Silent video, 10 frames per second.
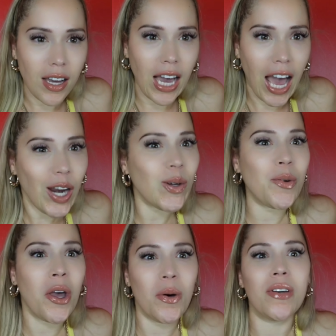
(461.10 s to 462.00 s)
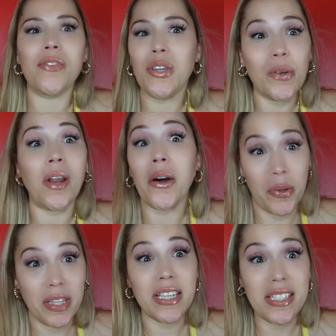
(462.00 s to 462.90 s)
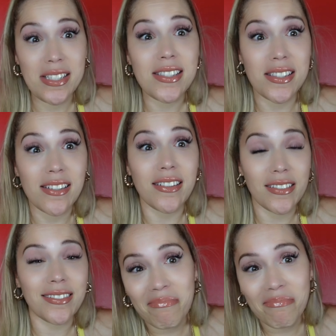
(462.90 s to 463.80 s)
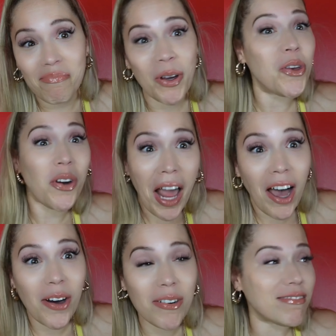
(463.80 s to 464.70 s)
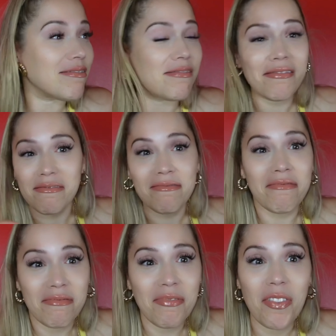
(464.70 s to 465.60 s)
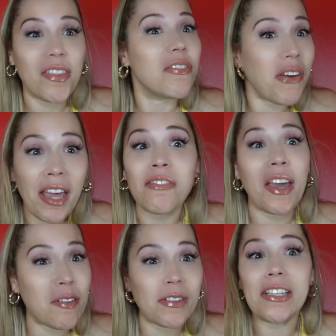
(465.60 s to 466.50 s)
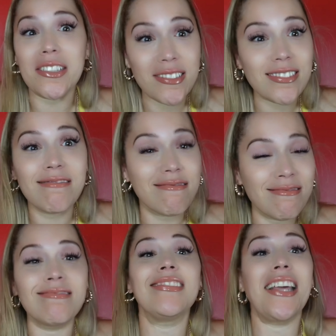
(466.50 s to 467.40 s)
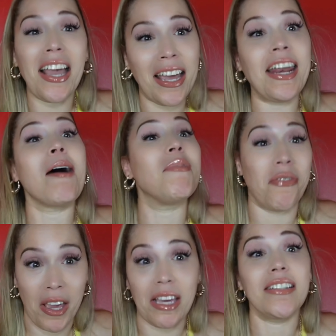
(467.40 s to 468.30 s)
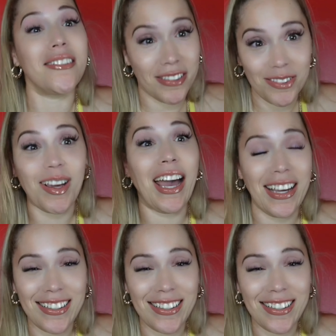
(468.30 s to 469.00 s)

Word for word: I don't know if you know this, but you're now the fan favorite and I'm the fan, okay?